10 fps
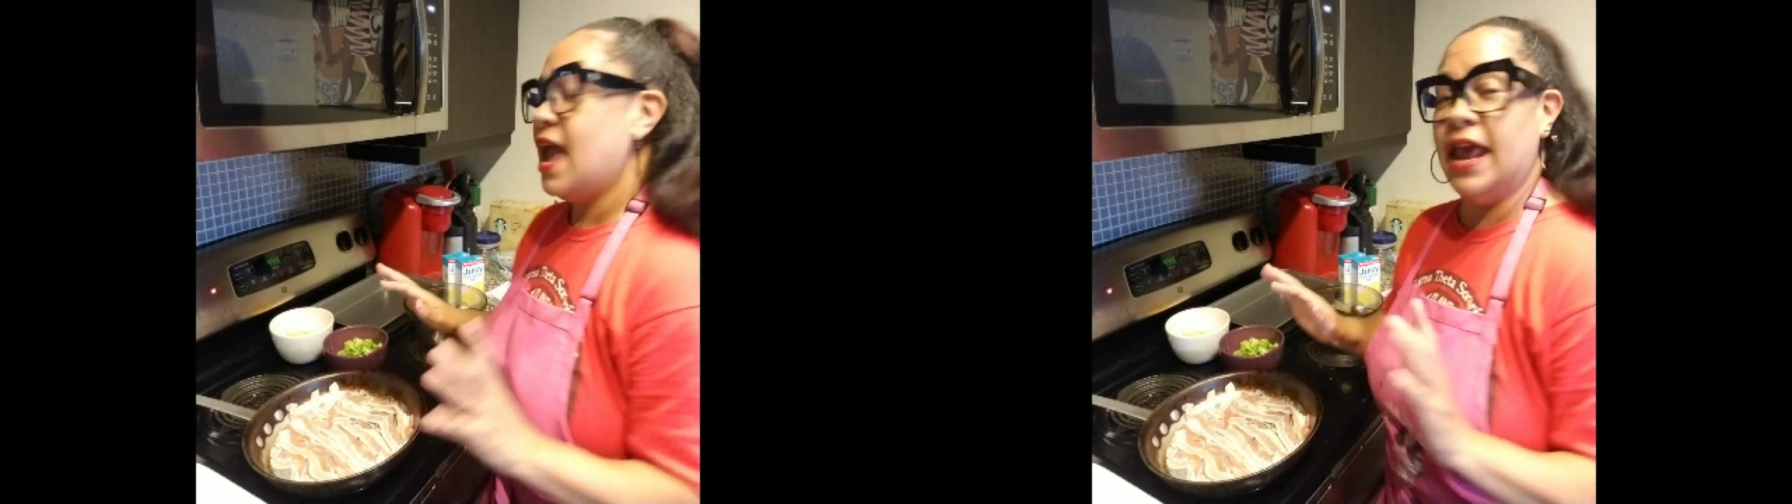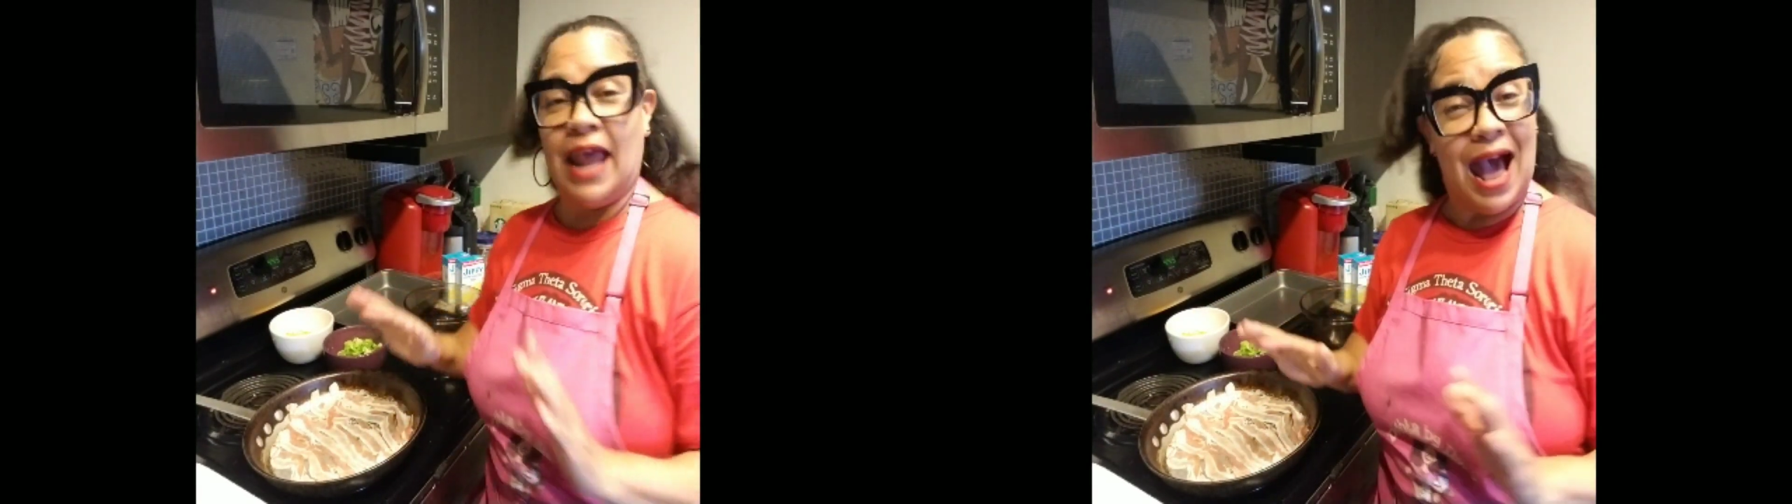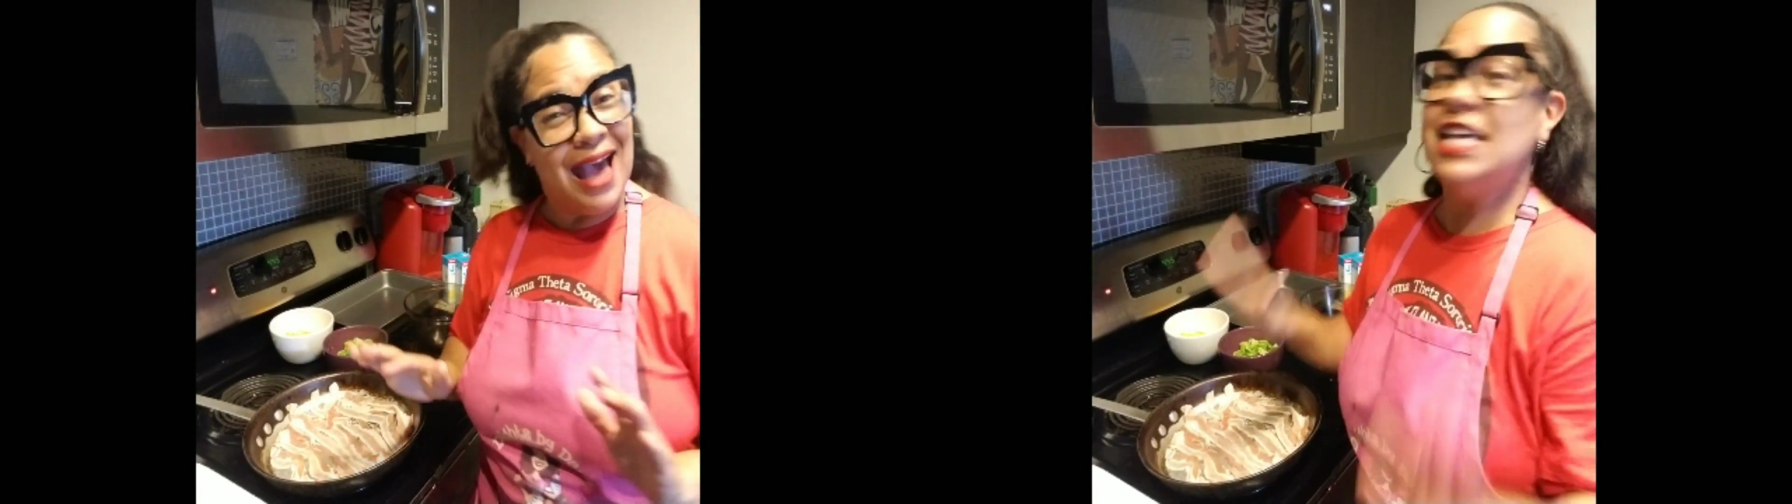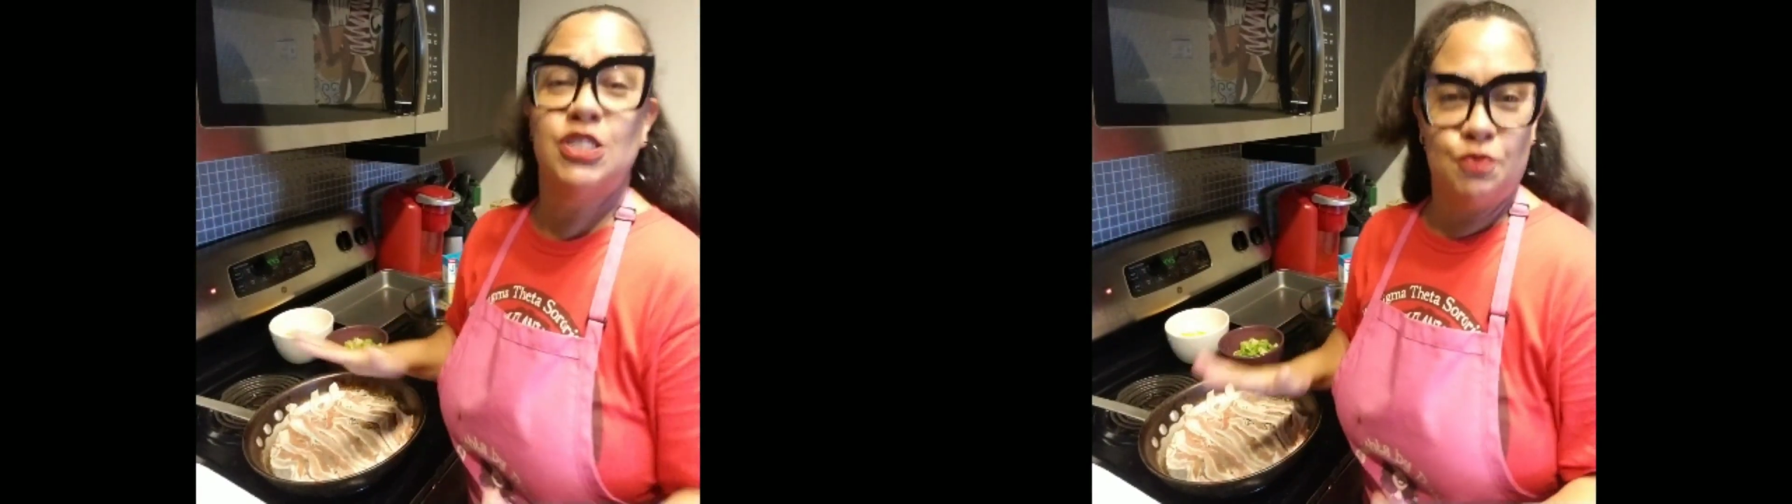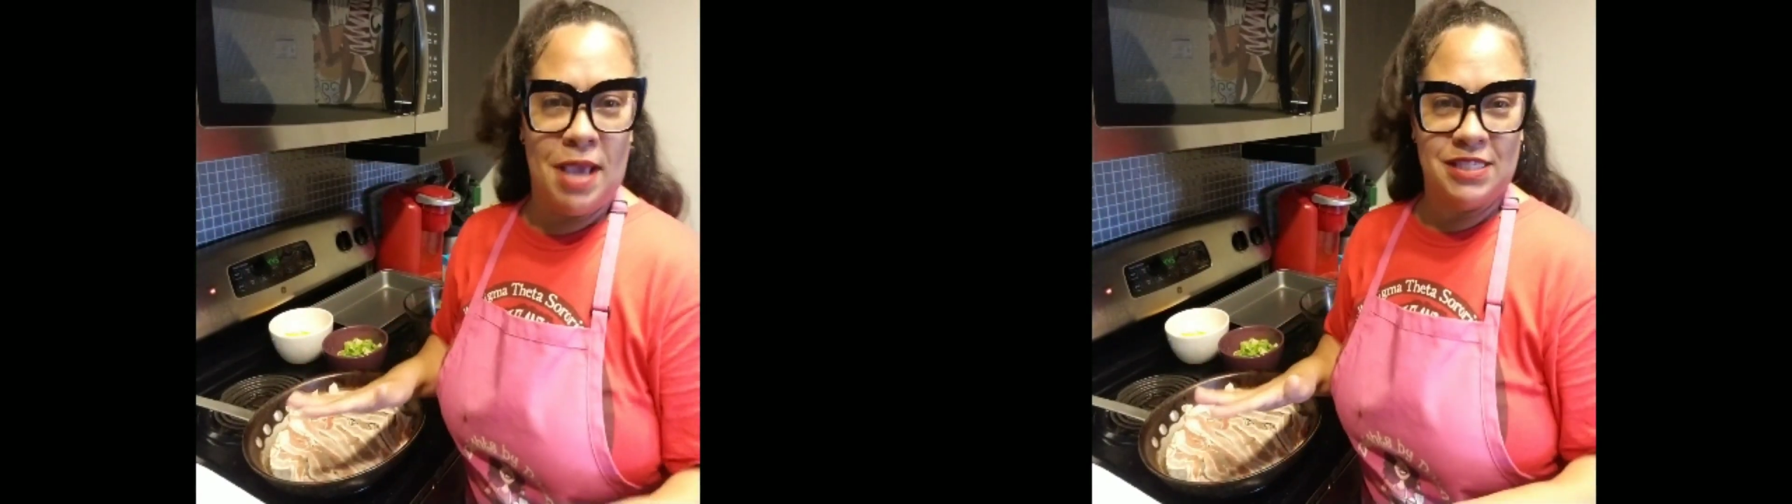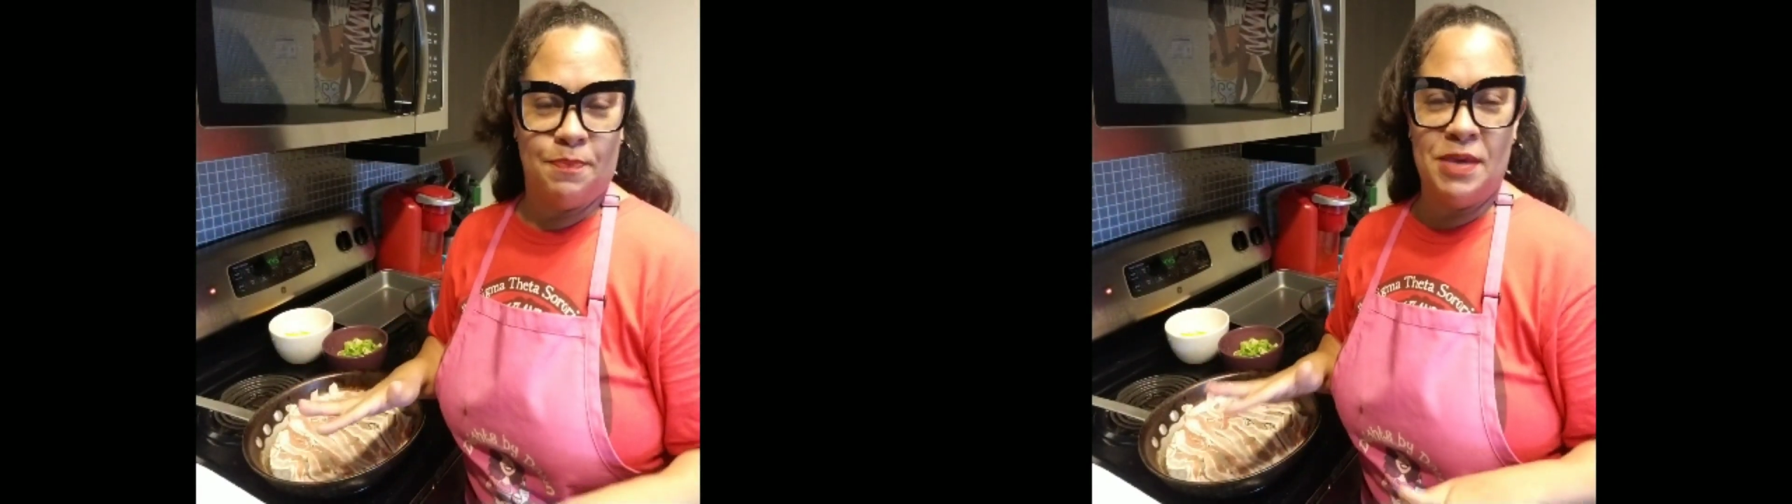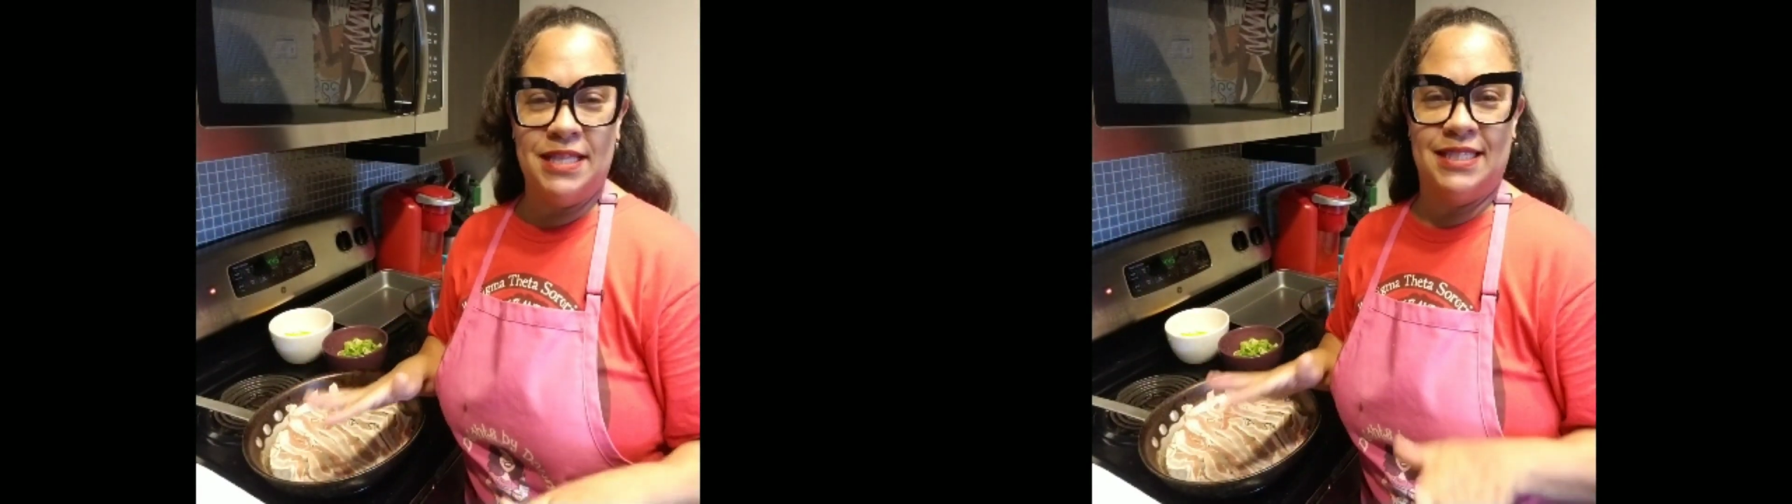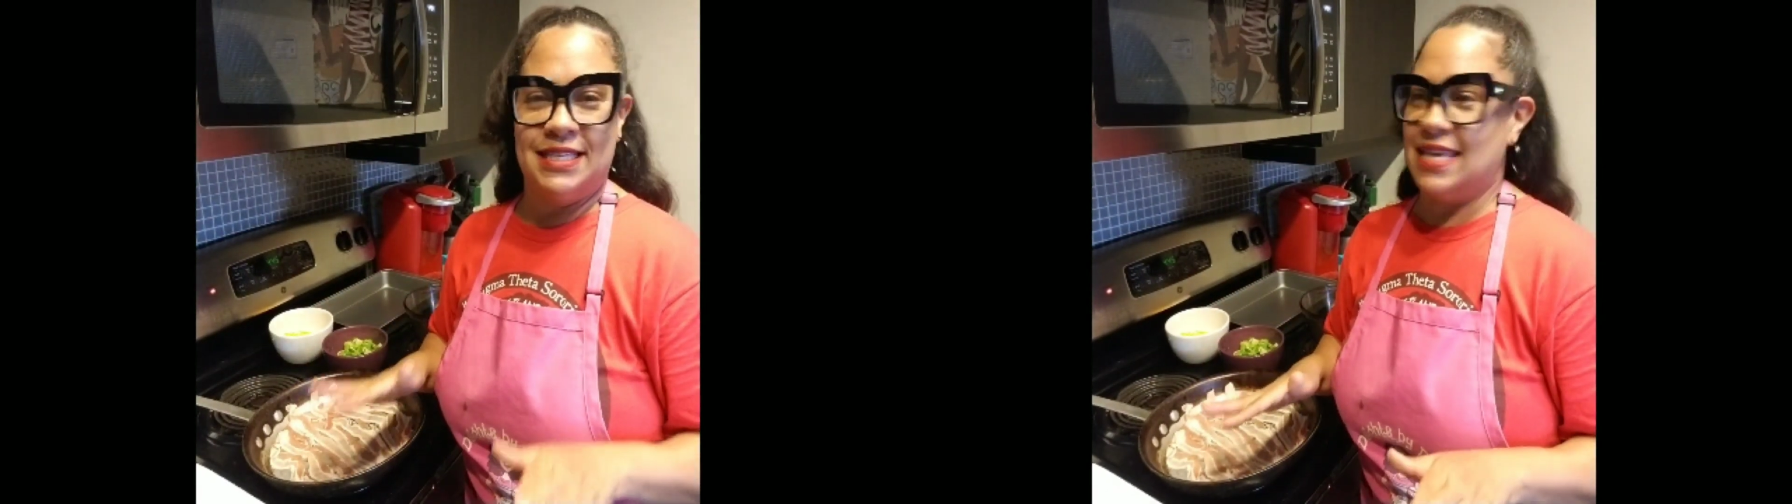and this recipe
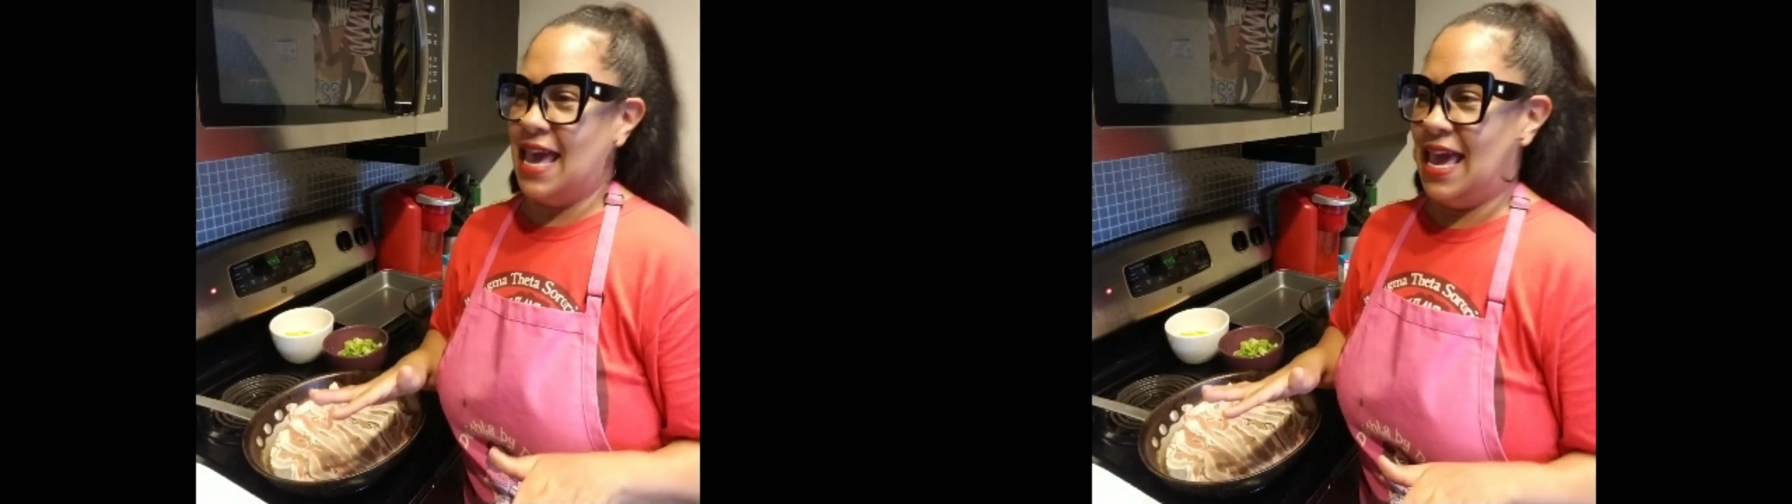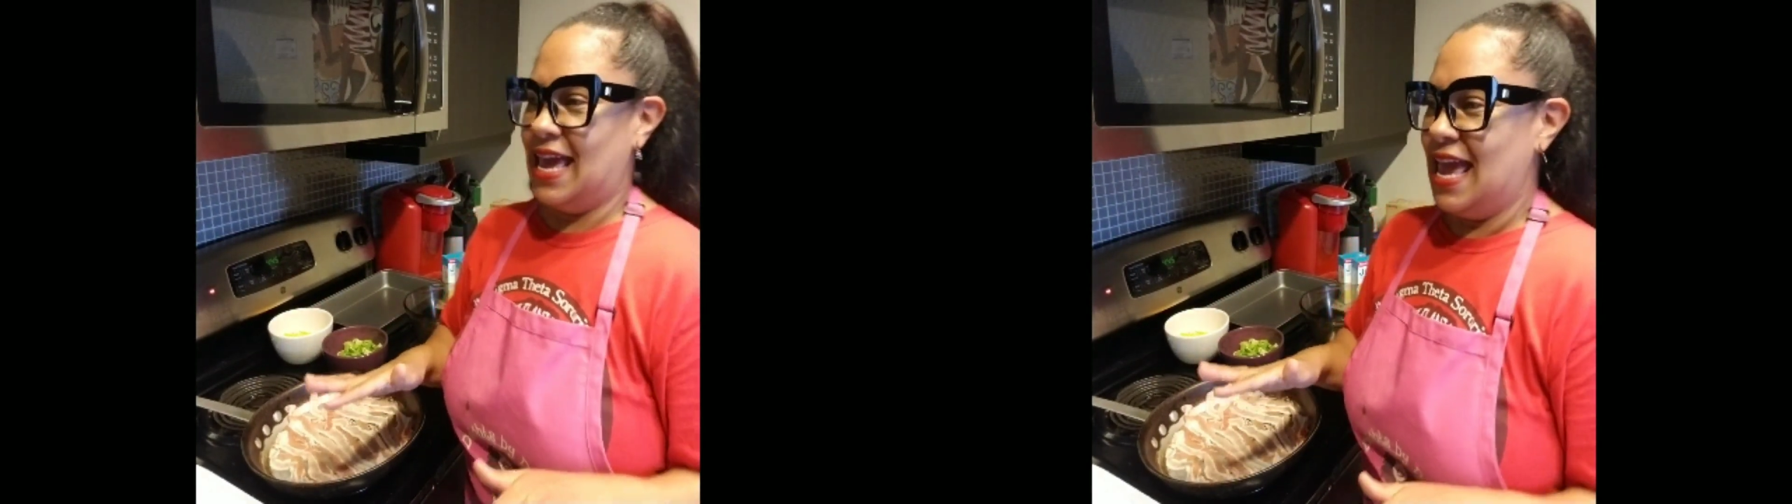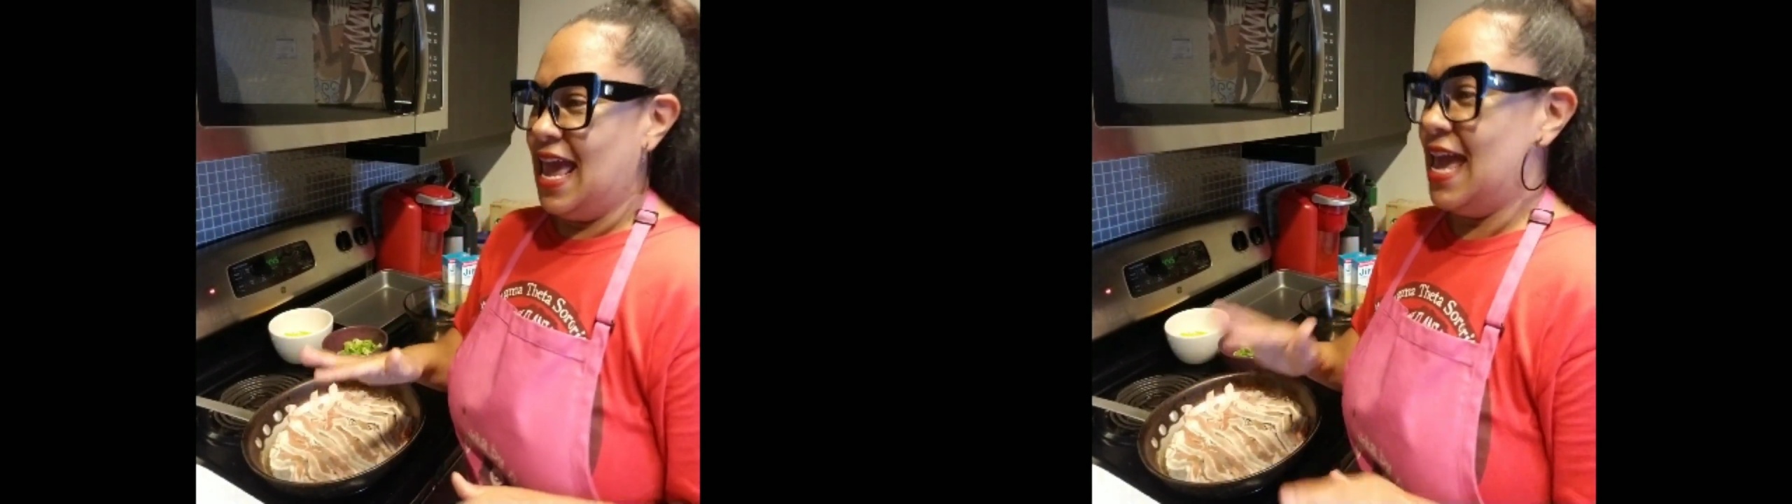today